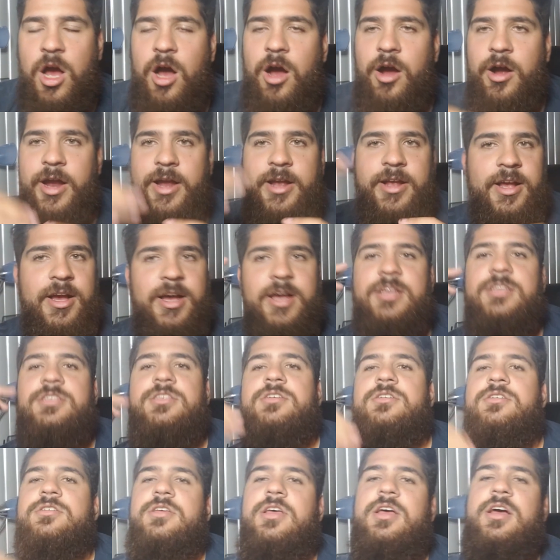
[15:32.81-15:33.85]
Alright guys,
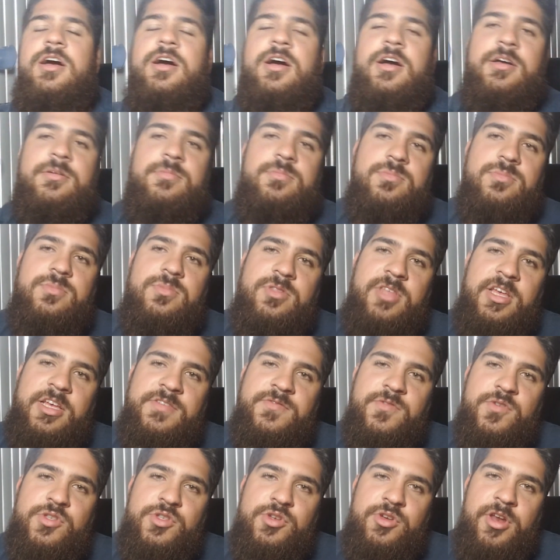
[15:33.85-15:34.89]

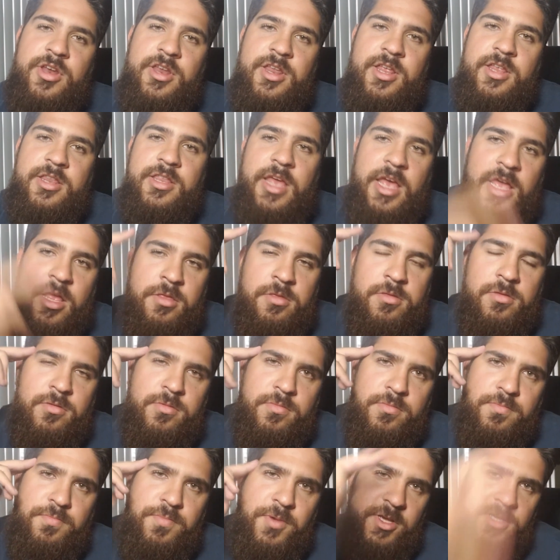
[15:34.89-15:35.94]
thanks for tuning in, and
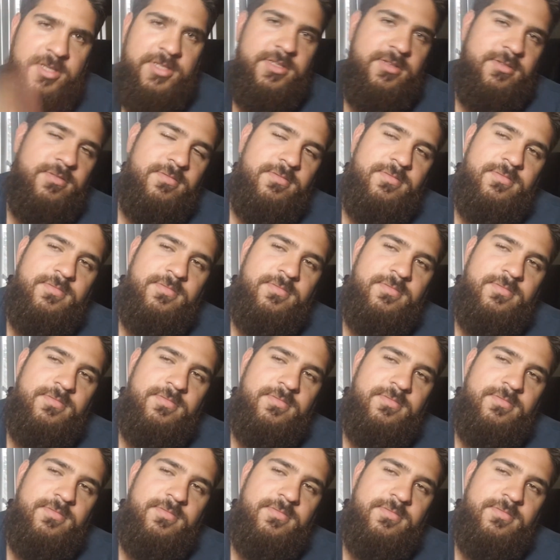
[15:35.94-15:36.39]
peace.